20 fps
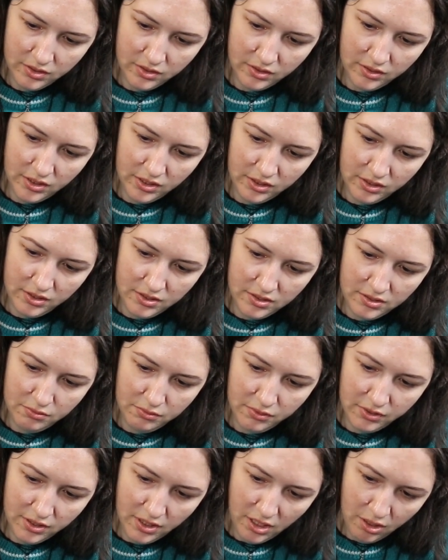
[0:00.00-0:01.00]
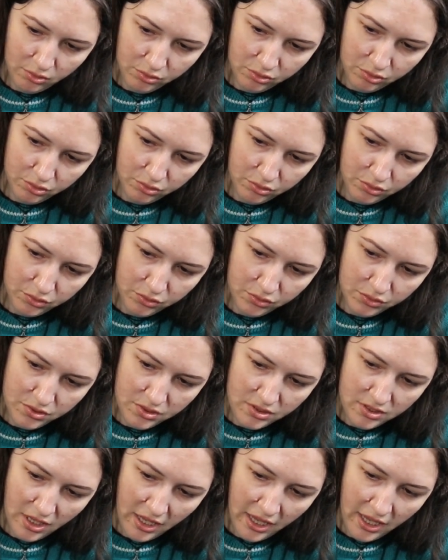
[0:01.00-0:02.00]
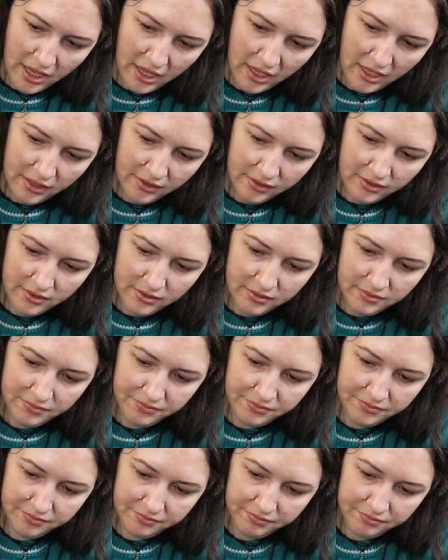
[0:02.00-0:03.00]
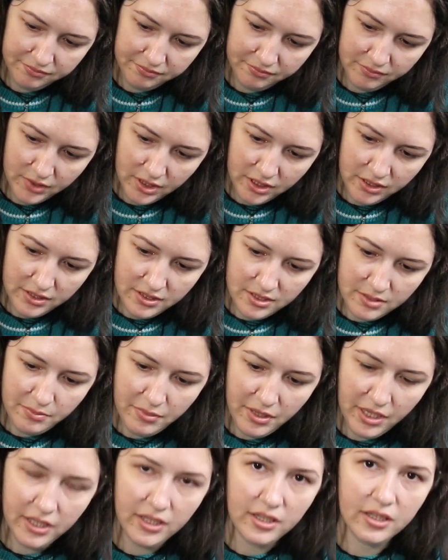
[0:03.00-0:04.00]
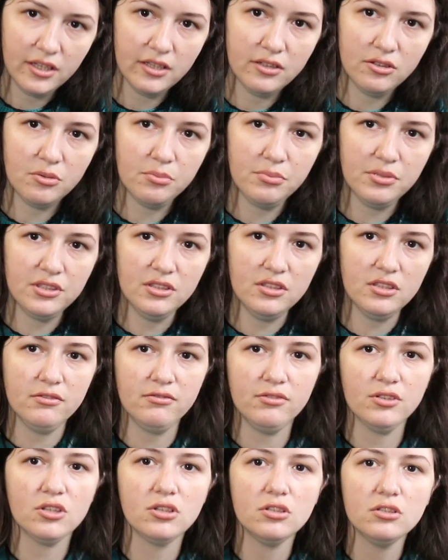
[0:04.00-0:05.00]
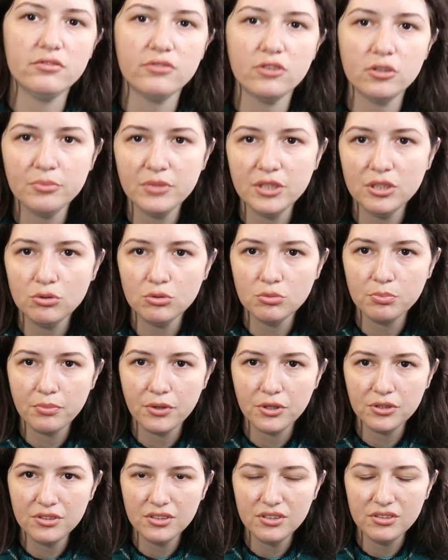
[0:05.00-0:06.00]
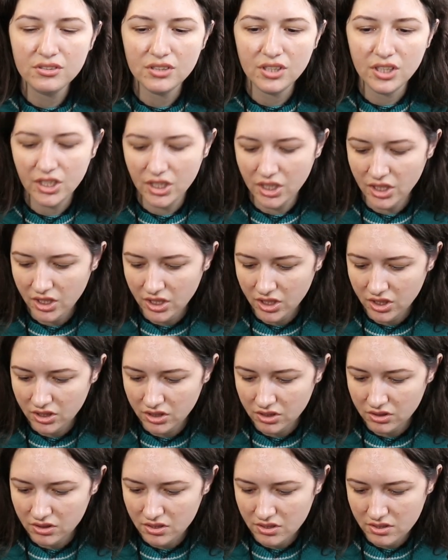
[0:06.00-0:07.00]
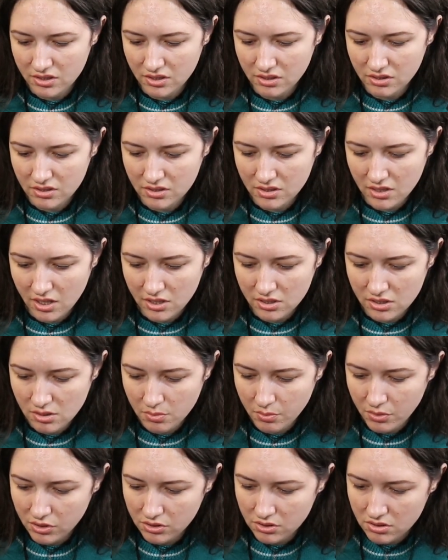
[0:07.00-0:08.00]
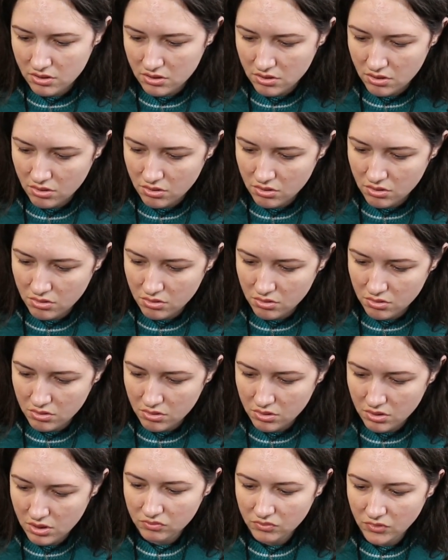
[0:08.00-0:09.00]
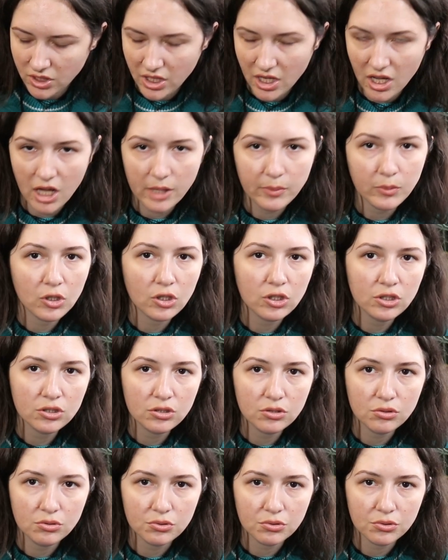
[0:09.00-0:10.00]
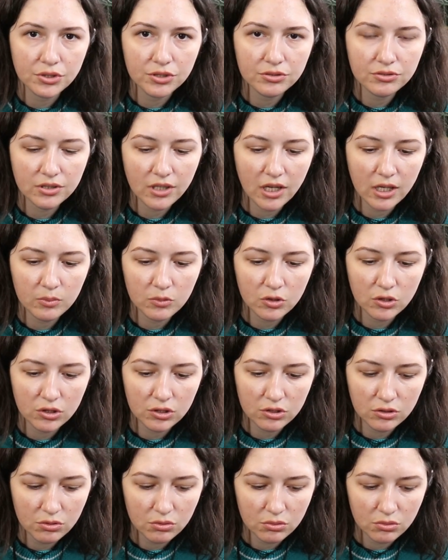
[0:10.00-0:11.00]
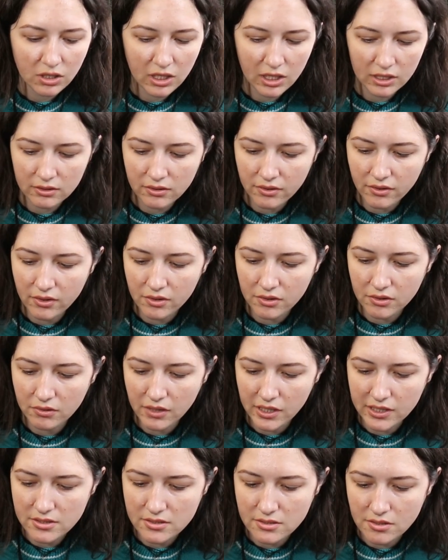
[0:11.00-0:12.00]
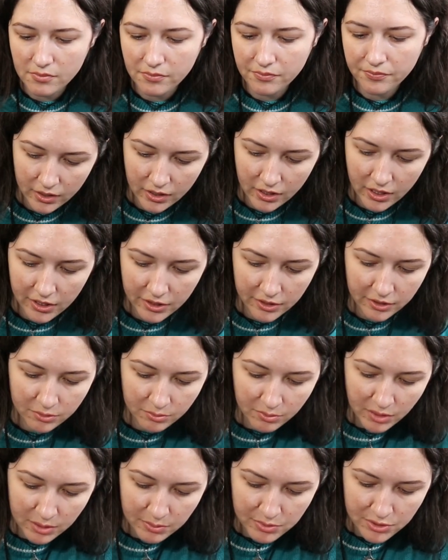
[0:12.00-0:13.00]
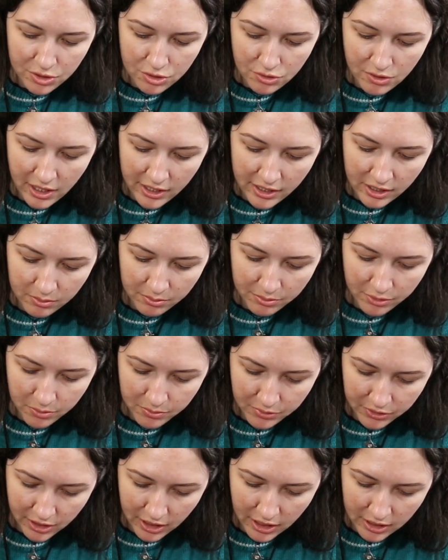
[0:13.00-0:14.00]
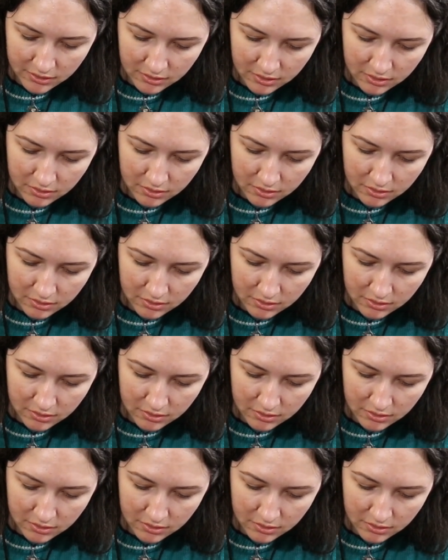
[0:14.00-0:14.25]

that is without roots, and it is making it a bit difficult for me to pot it in a decent sized pot. So yeah, I'm going to do it. I'm going to cut the rhizome and maybe try and propagate